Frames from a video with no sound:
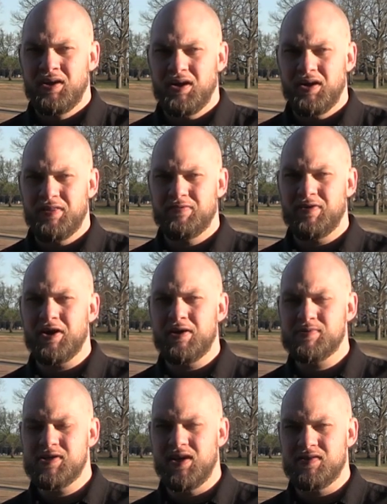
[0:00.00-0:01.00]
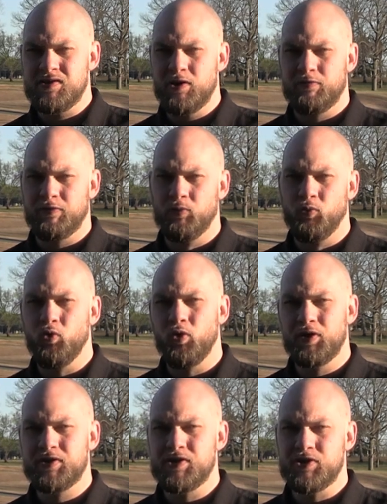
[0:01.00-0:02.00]
The volume settings go from
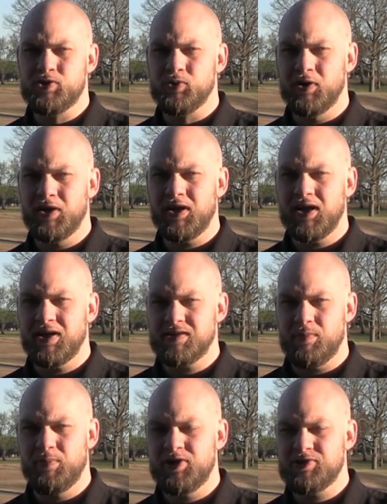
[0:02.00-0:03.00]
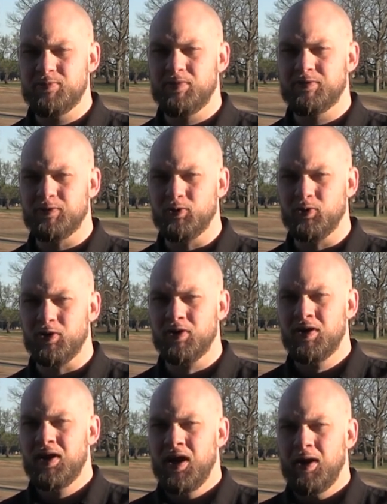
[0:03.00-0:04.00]
1 to 20, as I mentioned before,
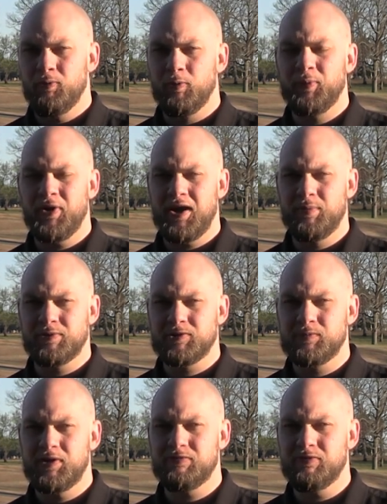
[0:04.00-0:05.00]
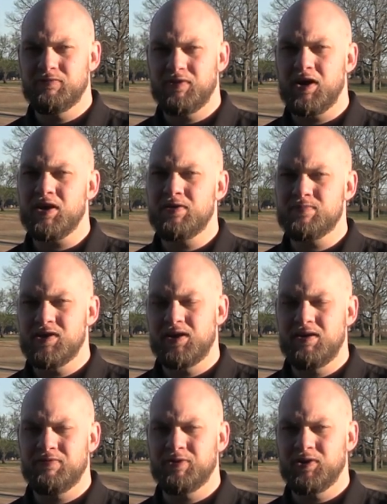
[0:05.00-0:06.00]
and we'll play them on some different volumes at
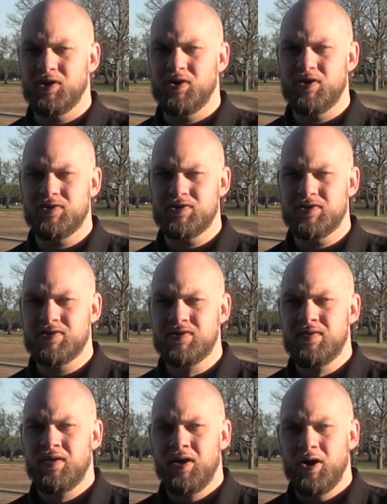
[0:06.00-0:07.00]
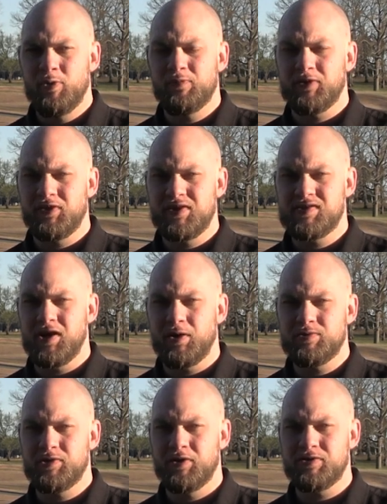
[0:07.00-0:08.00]
different yardages. Hopefully this
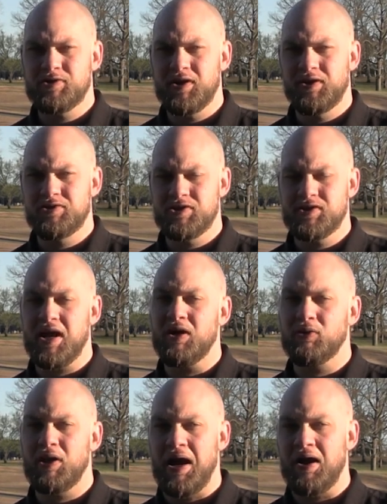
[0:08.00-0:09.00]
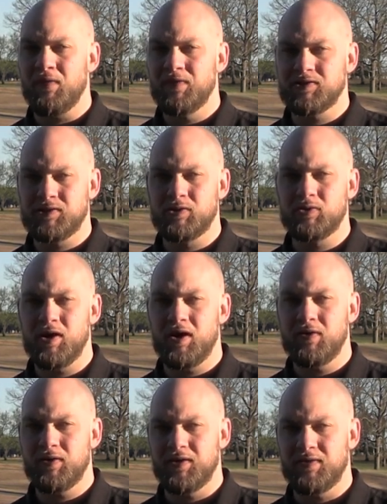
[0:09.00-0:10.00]
helps you understand just how loud this little
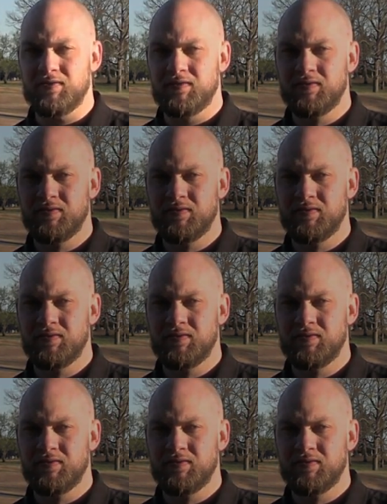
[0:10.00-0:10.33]
call is.